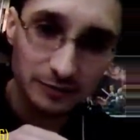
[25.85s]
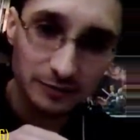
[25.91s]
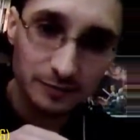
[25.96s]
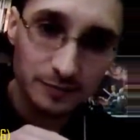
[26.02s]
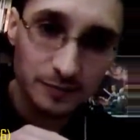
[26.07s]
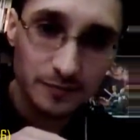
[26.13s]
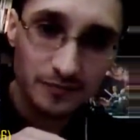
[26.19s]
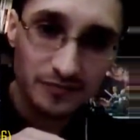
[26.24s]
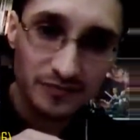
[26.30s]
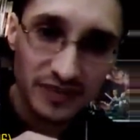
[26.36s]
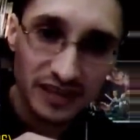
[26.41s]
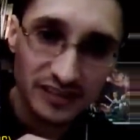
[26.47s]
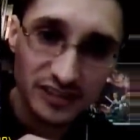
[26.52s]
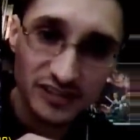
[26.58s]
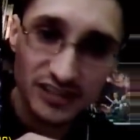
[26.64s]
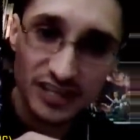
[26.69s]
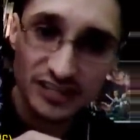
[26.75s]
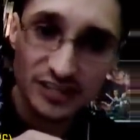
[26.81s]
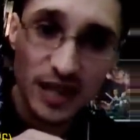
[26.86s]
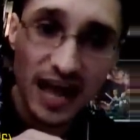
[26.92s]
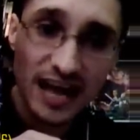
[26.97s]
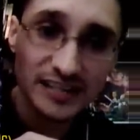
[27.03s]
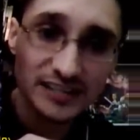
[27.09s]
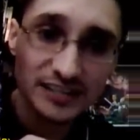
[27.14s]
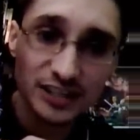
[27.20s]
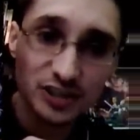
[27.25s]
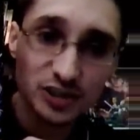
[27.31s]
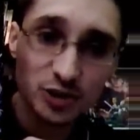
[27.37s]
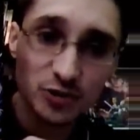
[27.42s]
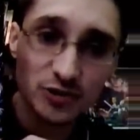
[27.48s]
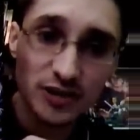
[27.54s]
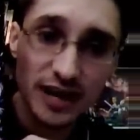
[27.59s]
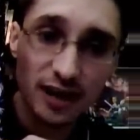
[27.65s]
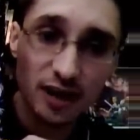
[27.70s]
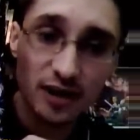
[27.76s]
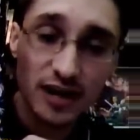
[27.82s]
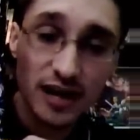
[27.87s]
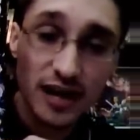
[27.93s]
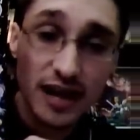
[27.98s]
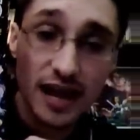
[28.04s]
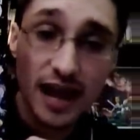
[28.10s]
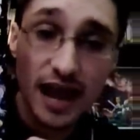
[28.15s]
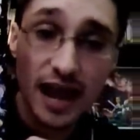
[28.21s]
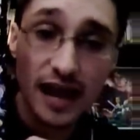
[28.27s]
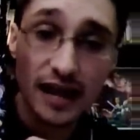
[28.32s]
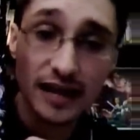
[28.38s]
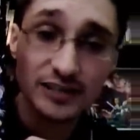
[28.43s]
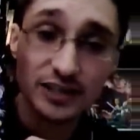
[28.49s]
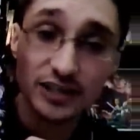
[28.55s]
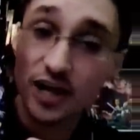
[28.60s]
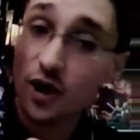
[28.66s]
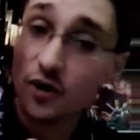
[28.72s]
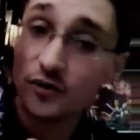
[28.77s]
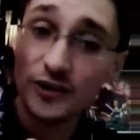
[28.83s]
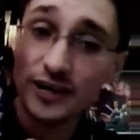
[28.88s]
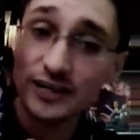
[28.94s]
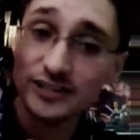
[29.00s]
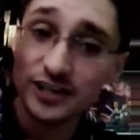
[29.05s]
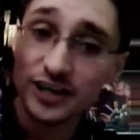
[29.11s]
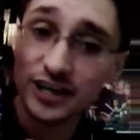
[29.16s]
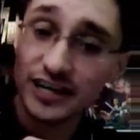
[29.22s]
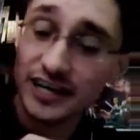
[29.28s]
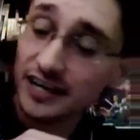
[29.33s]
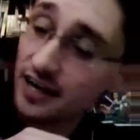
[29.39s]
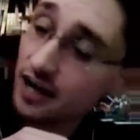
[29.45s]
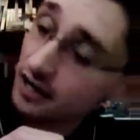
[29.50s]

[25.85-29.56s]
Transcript: It just says last issue there, and you know things are going to get